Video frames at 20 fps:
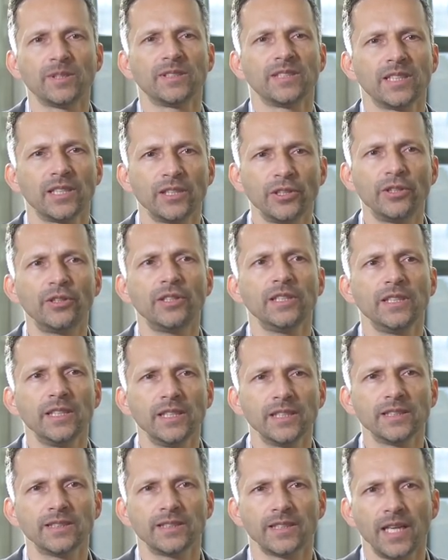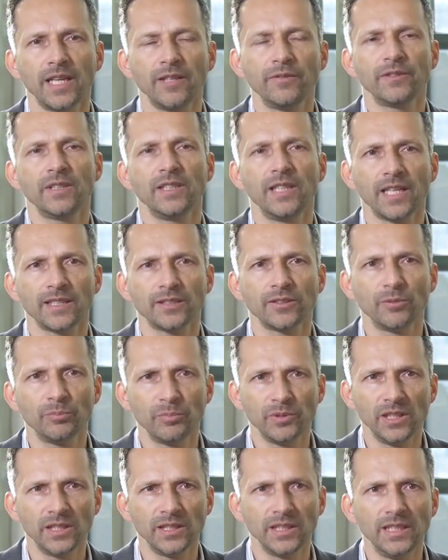Security and safety has to
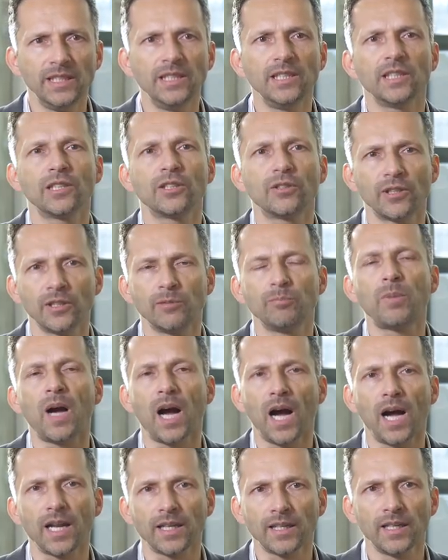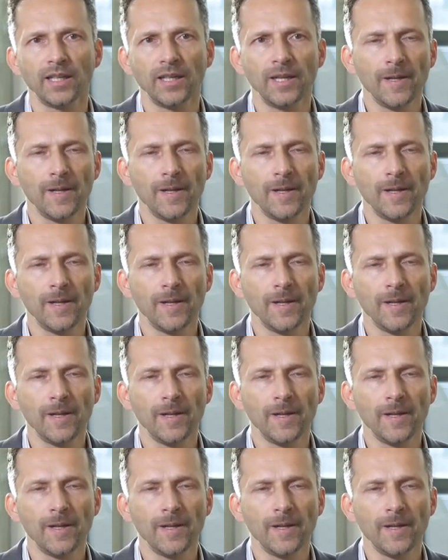be an integral part.